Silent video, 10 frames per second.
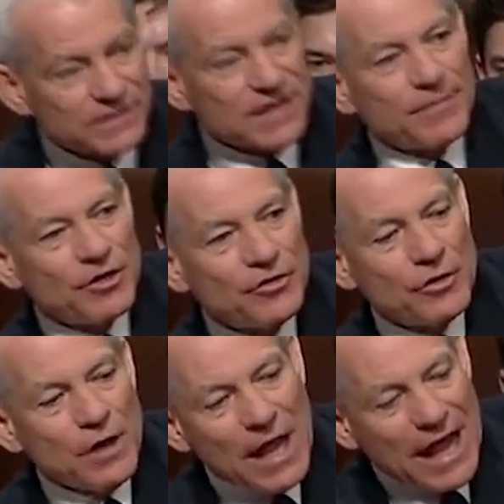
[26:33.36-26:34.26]
It's coming
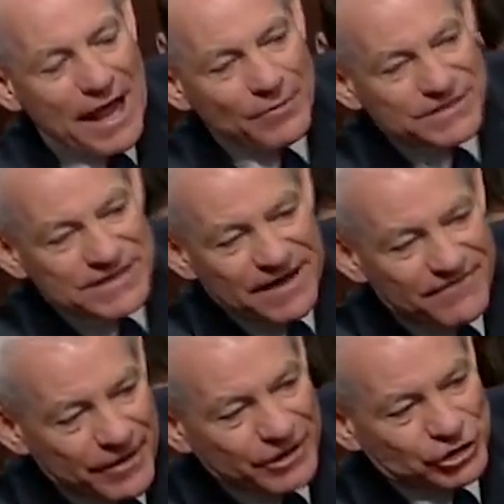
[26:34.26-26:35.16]
due. And we stayed
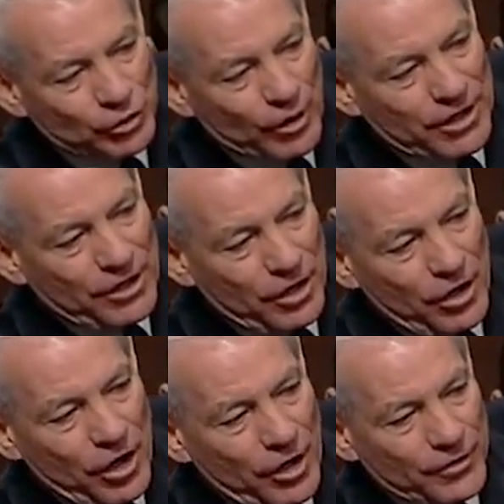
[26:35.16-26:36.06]
very short
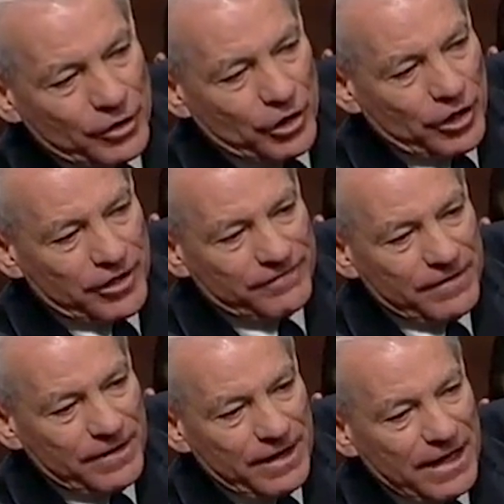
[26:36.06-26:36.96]
on the curve
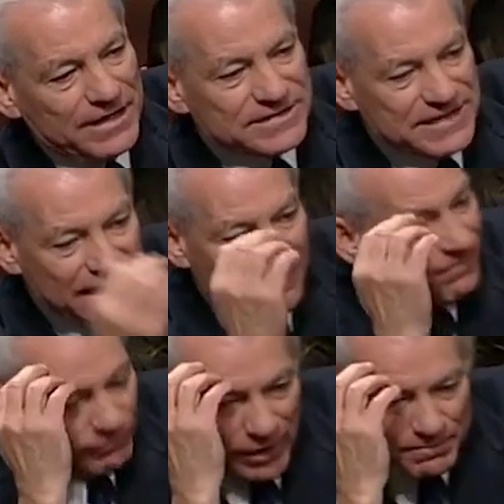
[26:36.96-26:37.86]
instead of
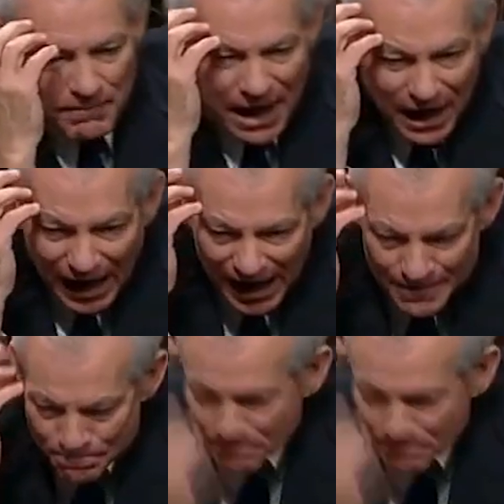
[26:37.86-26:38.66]
what I